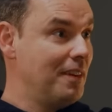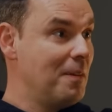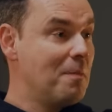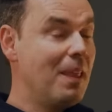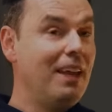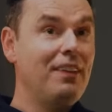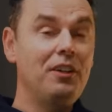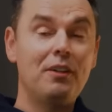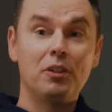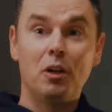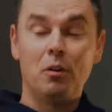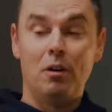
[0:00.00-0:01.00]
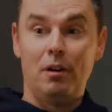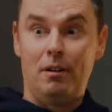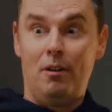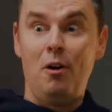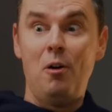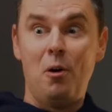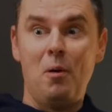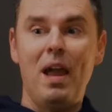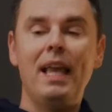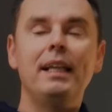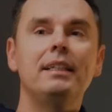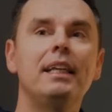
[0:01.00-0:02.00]
Yeah. And then you have to go, oh,
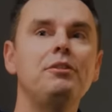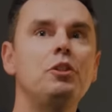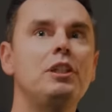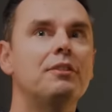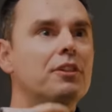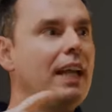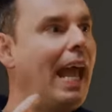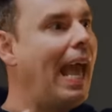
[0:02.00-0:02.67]
and it gives you a different